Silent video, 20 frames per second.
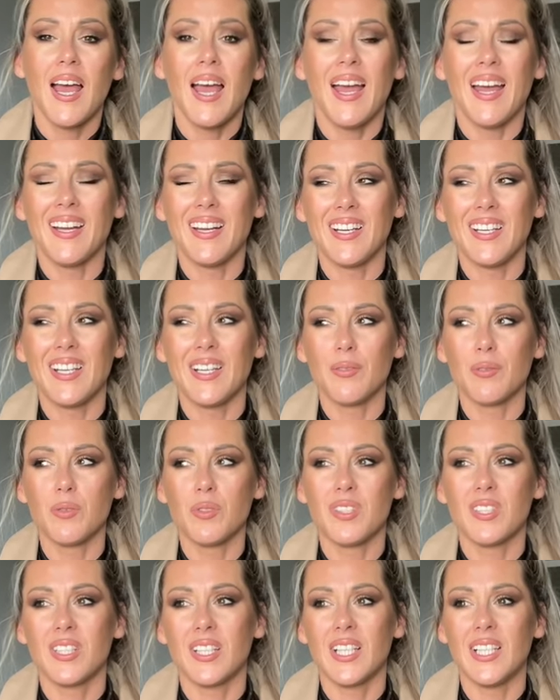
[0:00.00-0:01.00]
And I have to
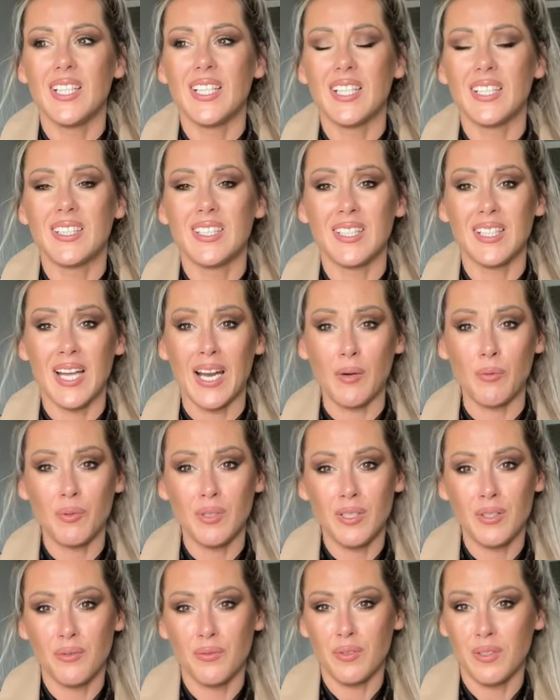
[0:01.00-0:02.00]
say that I
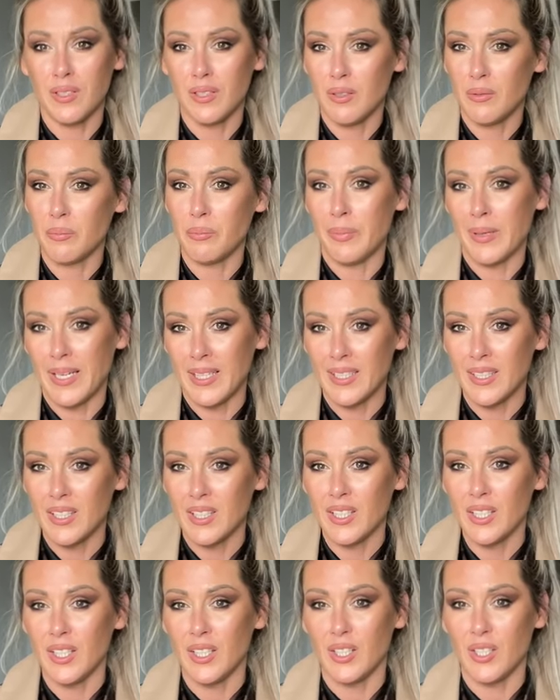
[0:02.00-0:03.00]
really feel better
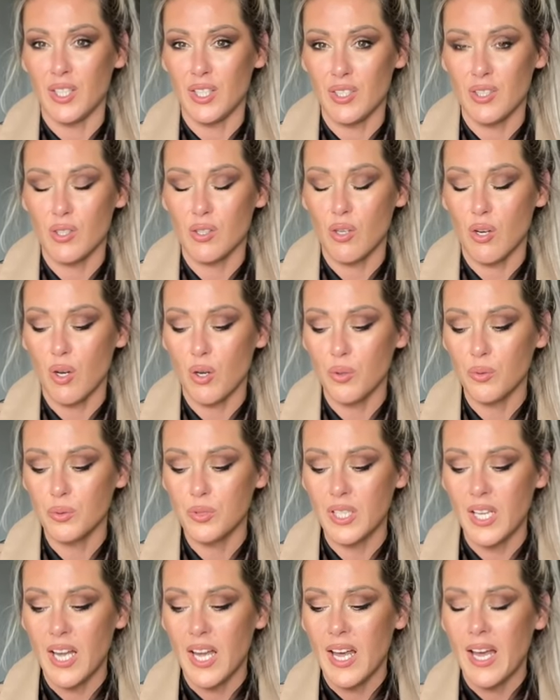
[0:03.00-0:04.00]
in this
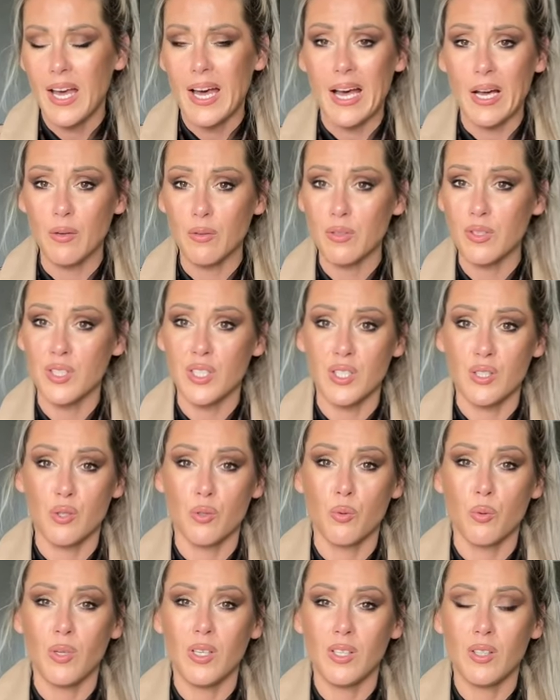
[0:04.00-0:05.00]
coat. I will just
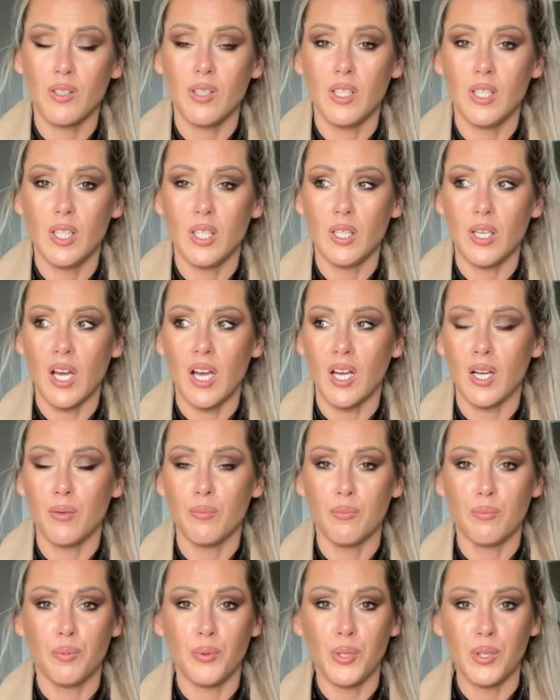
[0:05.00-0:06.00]
quickly
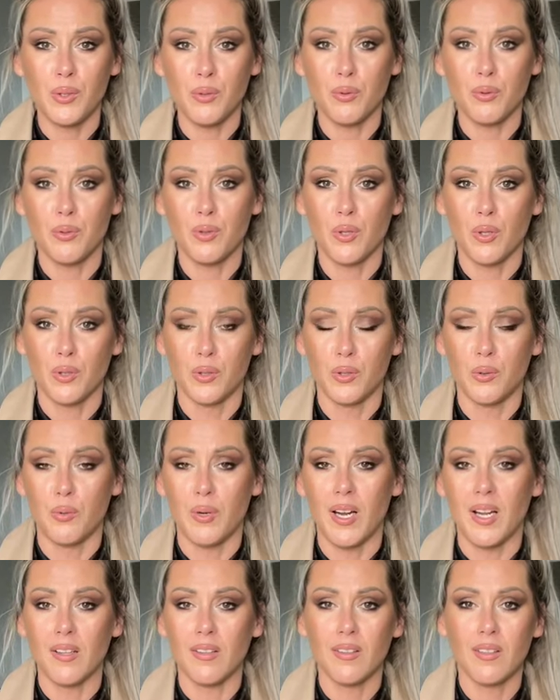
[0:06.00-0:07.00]
bring you the other
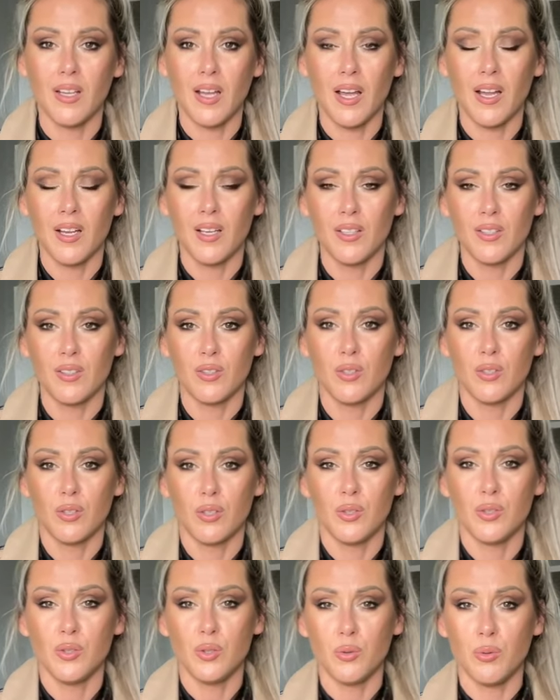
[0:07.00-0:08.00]
one
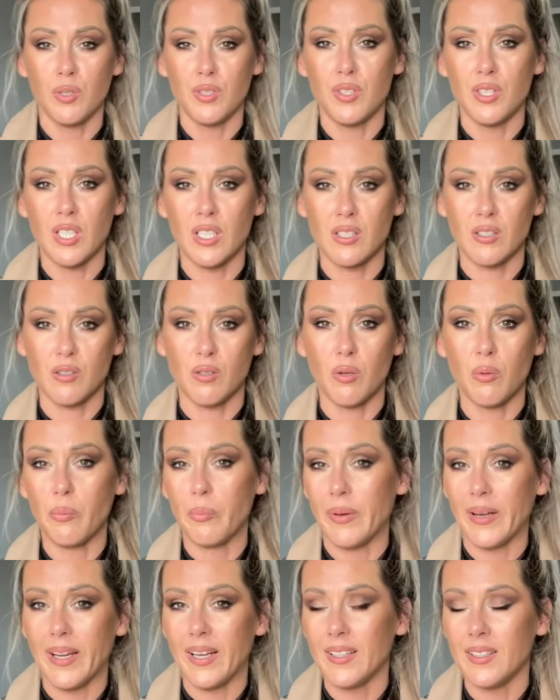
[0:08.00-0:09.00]
and you will just
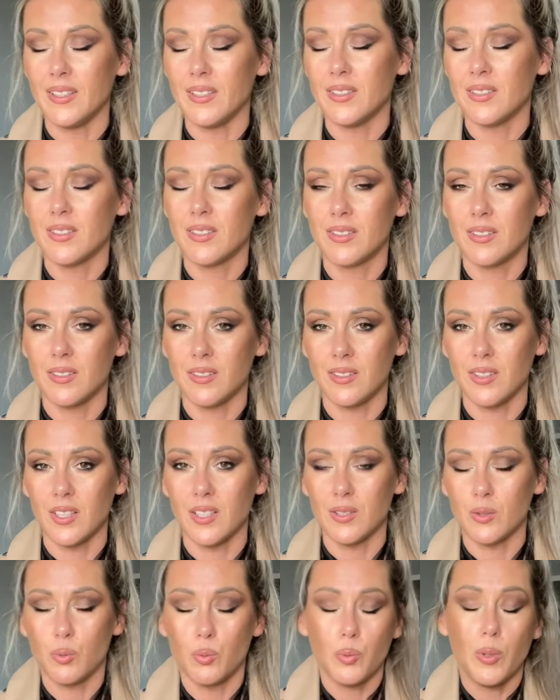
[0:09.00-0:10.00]
compare this.
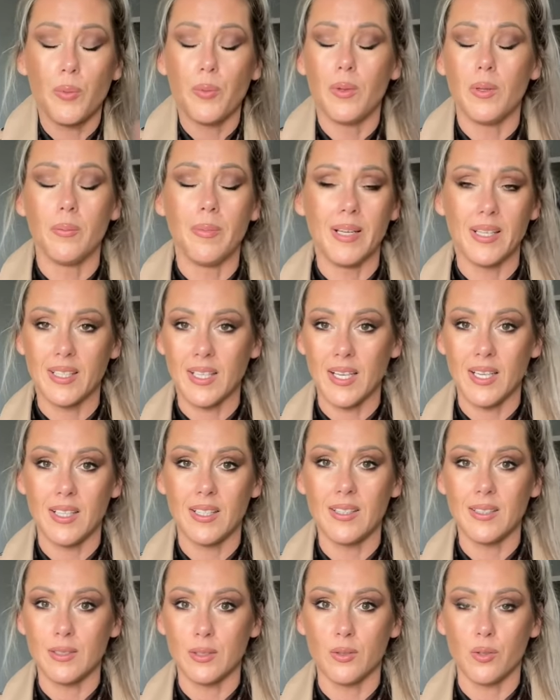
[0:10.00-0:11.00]
Just we will make a
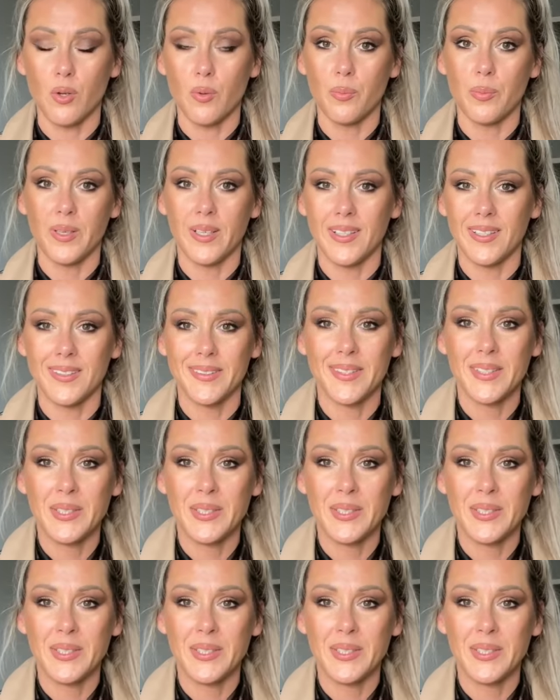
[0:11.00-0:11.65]
little compare.